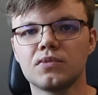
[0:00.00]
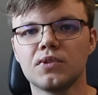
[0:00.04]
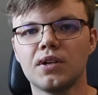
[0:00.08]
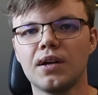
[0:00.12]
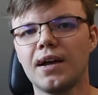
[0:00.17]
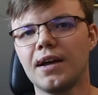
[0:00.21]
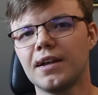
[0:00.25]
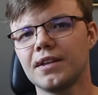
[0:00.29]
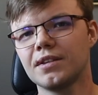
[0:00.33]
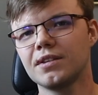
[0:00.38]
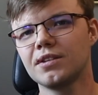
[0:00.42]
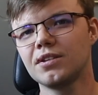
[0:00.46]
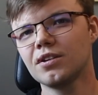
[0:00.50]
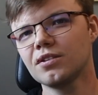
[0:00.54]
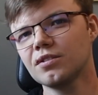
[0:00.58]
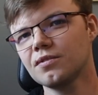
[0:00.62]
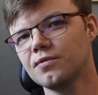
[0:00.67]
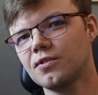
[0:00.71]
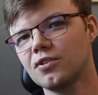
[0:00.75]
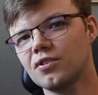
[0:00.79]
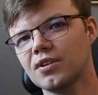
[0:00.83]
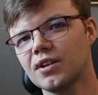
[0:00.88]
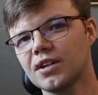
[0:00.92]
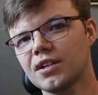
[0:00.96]
And don't
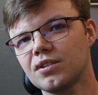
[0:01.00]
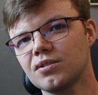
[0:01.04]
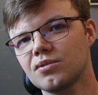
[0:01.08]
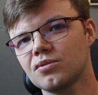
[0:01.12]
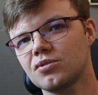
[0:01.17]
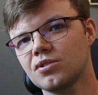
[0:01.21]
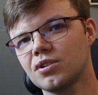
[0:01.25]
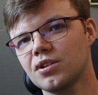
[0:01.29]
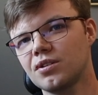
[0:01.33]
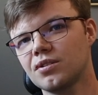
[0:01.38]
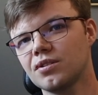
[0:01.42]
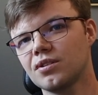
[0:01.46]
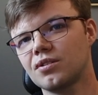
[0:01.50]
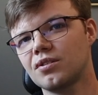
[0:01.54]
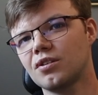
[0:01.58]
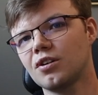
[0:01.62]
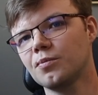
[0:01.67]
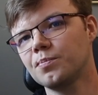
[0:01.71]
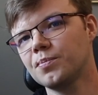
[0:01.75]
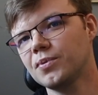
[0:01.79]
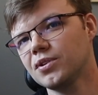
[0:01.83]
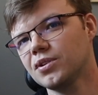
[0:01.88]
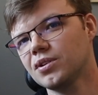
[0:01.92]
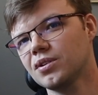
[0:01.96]
forget to share your
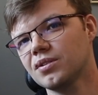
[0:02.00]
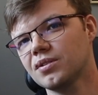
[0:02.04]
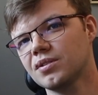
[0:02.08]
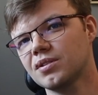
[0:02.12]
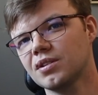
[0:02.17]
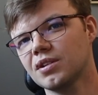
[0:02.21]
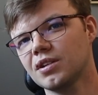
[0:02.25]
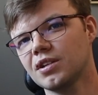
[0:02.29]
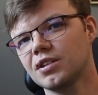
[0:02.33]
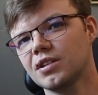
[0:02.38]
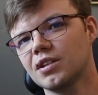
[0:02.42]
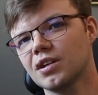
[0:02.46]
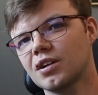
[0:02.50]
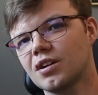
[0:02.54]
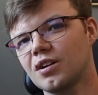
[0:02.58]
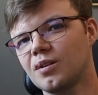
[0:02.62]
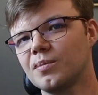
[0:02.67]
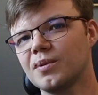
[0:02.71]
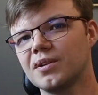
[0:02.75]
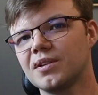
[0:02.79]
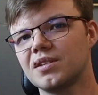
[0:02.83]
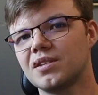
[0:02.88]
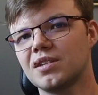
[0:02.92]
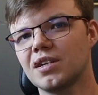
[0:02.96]
opinions in the
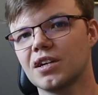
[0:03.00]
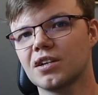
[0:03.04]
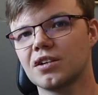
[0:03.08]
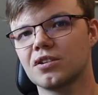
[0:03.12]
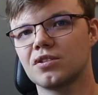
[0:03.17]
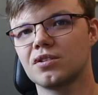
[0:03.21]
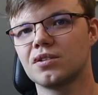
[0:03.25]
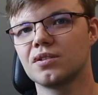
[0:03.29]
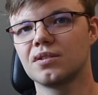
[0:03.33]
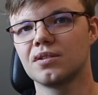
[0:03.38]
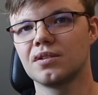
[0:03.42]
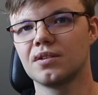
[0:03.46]
comment section.